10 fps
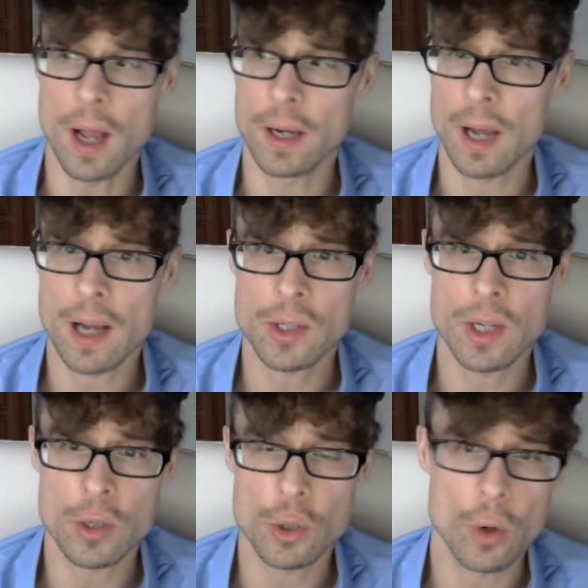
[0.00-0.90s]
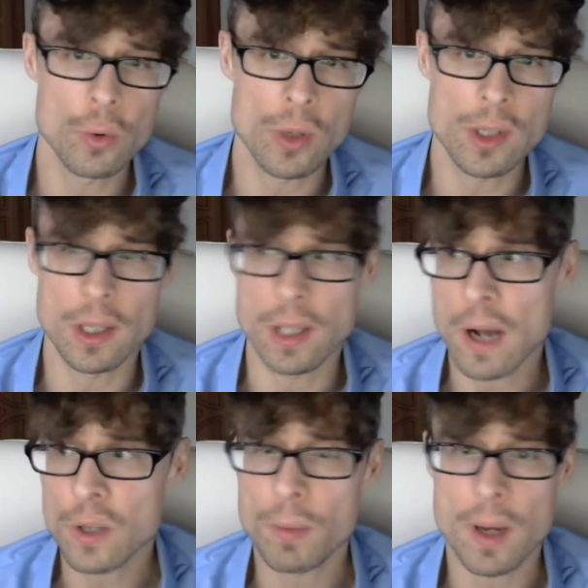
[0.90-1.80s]
Glycine has shown to extend
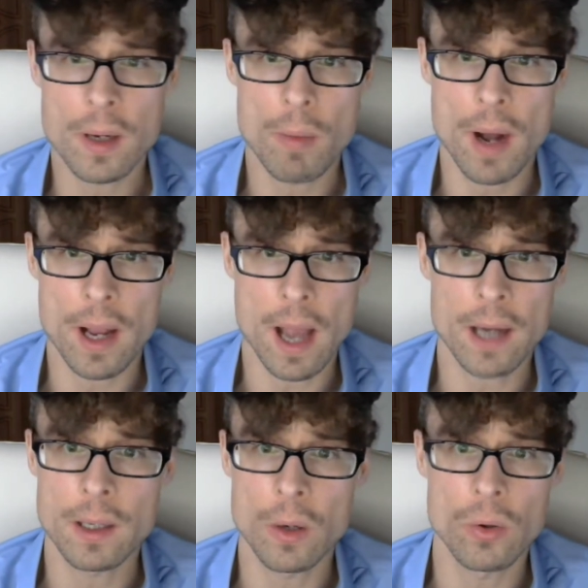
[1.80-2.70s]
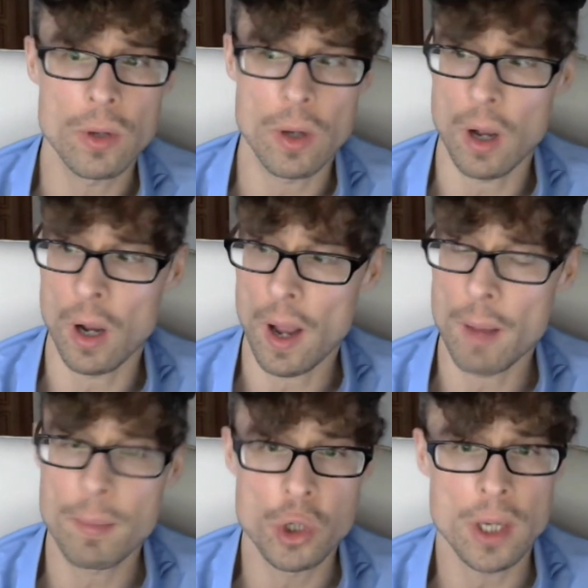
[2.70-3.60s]
lifespan by acting on the
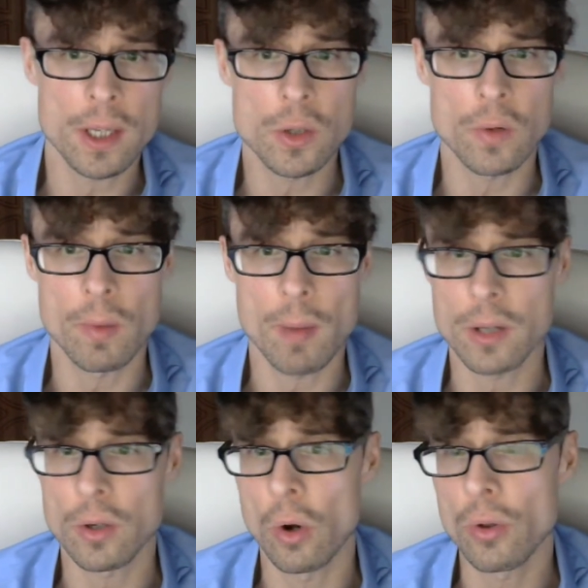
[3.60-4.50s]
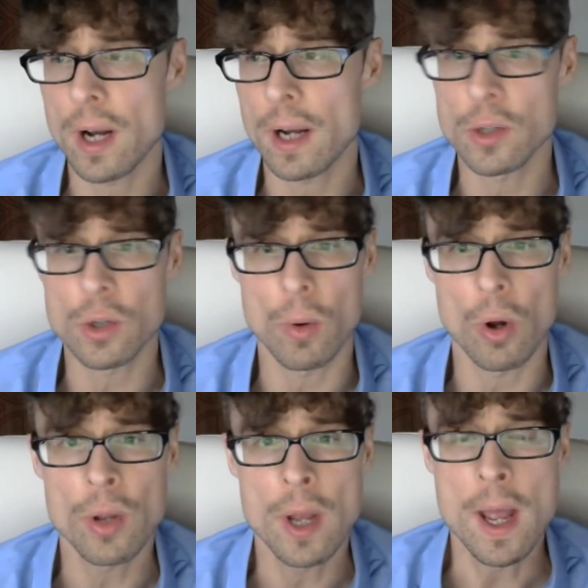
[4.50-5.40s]
epigenetics of the mitochondria and so on.